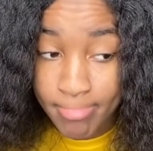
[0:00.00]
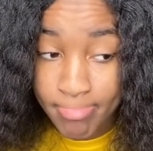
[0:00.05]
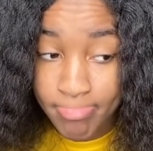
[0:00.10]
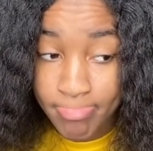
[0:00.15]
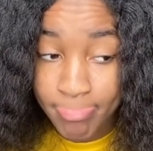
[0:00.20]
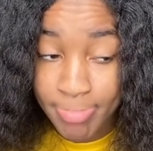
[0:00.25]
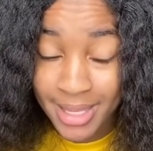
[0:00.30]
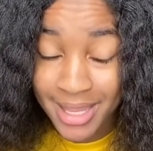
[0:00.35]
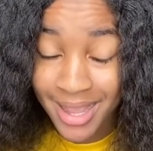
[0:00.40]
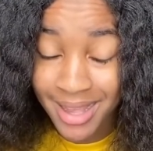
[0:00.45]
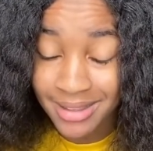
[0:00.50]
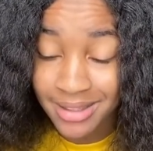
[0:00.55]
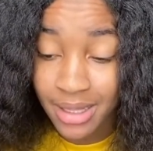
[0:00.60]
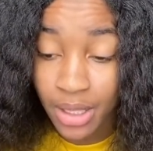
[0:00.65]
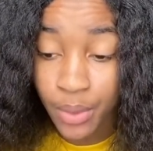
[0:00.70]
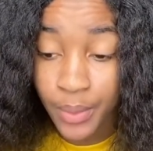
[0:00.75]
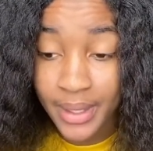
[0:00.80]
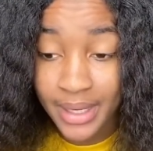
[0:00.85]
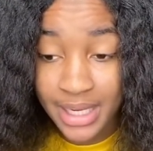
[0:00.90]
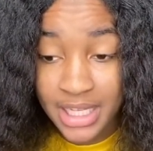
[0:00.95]
me can't tell
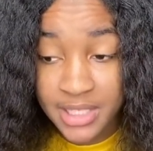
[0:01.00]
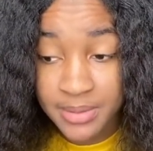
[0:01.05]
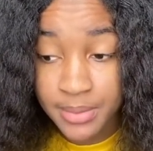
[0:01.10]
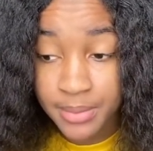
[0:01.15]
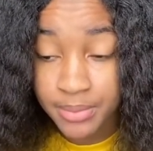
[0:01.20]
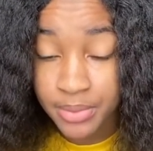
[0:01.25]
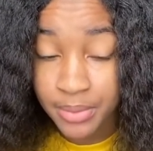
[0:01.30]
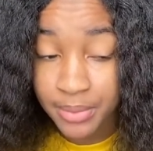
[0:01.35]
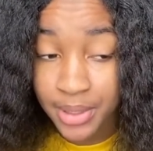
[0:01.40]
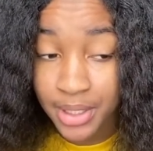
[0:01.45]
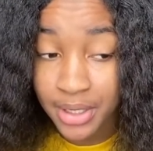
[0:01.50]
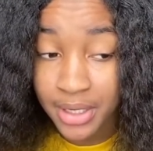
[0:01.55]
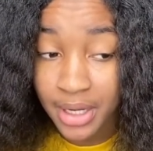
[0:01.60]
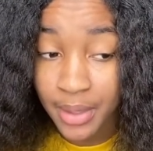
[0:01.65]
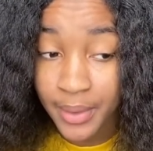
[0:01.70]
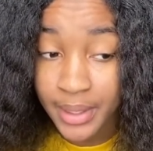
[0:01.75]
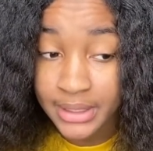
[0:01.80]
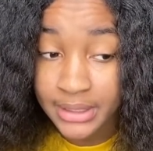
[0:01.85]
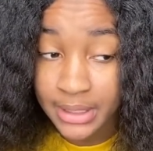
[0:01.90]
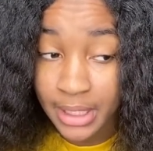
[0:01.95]
when last me put my ear in a
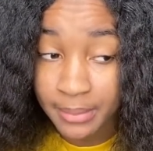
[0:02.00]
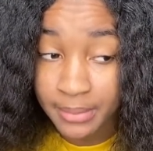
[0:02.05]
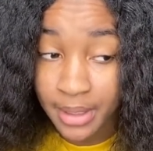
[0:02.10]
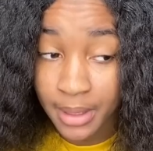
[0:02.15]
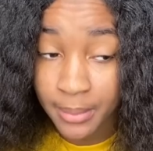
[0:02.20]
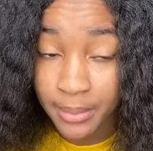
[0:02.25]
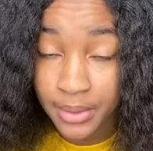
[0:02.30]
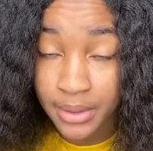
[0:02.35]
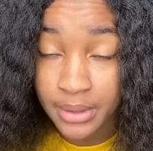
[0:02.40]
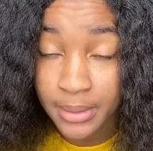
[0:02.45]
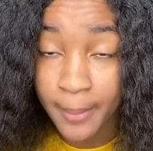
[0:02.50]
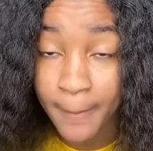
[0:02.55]
one top knot bun.